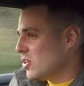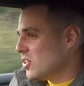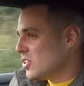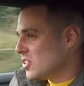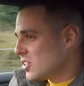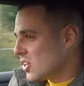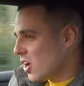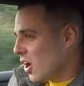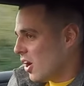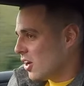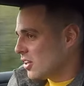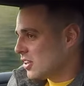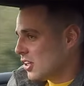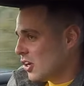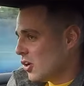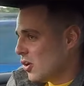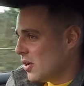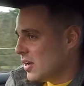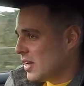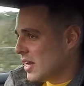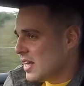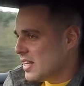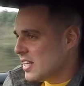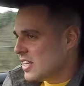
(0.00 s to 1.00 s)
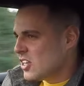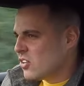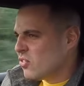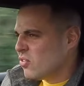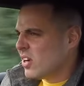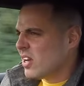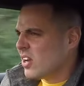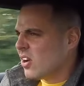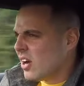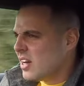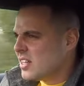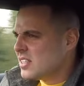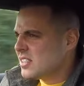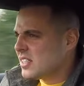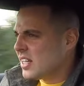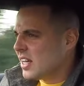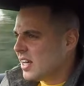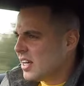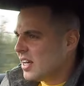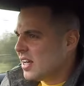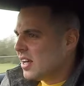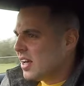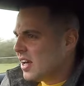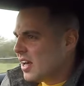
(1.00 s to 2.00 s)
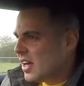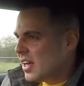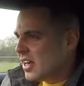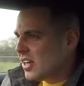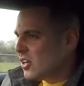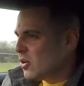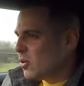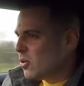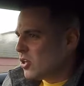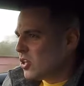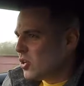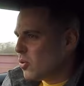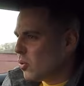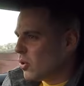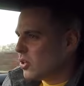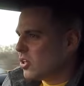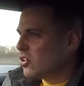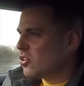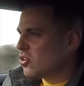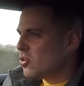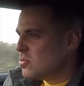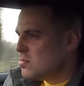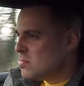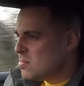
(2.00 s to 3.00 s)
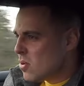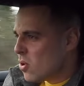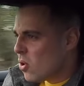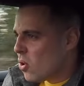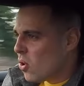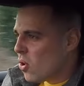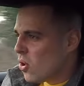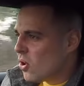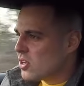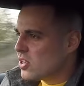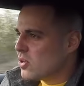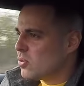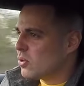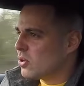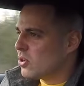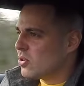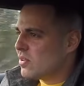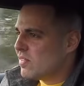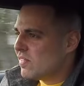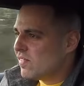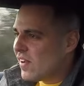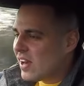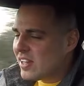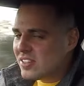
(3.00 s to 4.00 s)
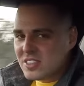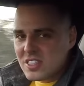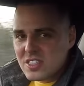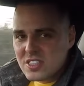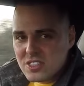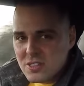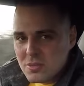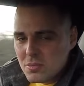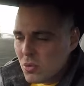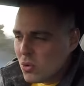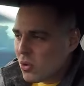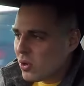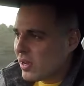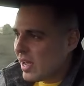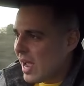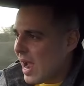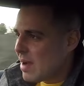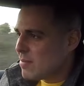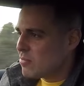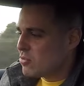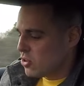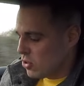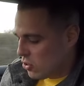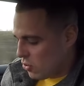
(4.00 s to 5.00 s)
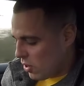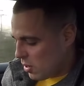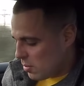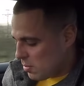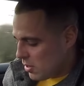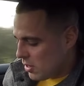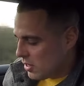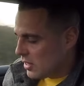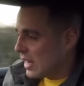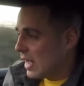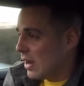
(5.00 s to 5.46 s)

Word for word: You start doing it, then you realise that you want to do more, and you want to invest into more camera equipment.